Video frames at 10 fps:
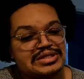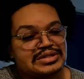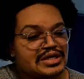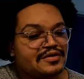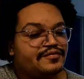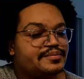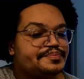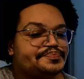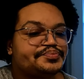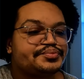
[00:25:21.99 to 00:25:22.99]
sensitive,
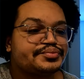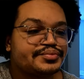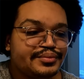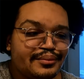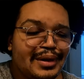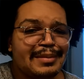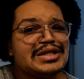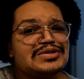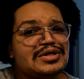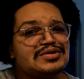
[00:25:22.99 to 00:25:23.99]

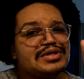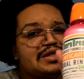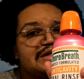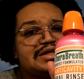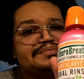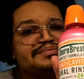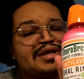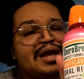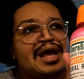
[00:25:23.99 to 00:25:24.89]
but this works really good.